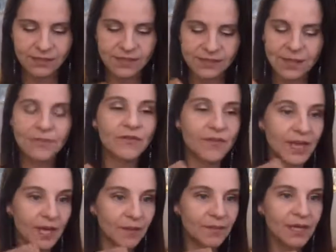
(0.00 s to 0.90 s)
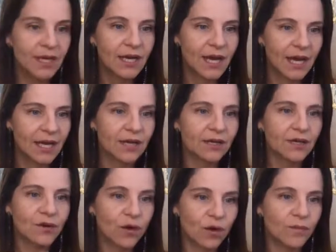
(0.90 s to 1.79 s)
Some of them
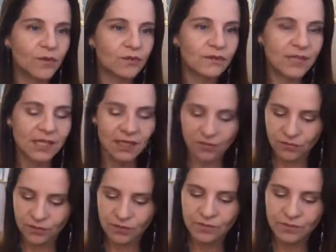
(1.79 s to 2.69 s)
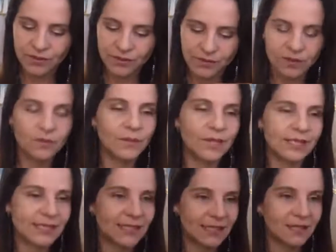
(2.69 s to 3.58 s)
are common, you may
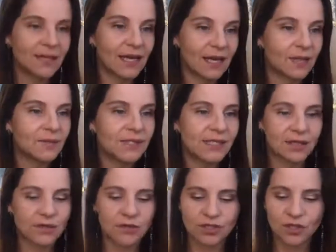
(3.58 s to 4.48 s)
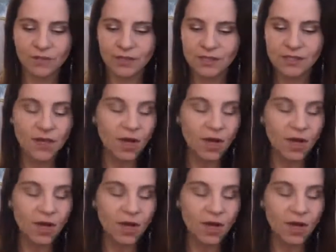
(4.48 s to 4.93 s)
see them, sacred geometries.